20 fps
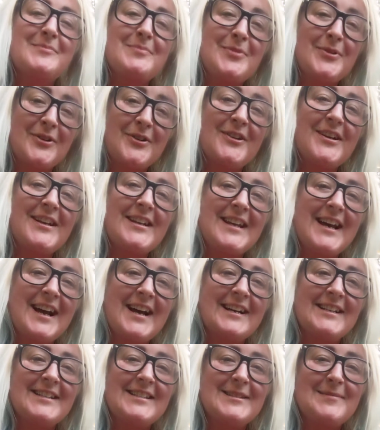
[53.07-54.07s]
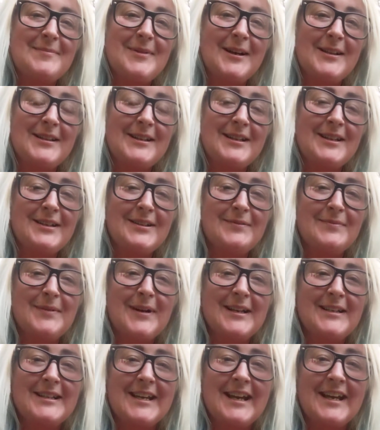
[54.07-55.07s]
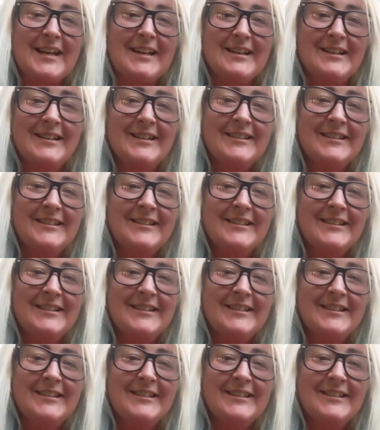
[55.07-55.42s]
was pretty nasty by the end of my day.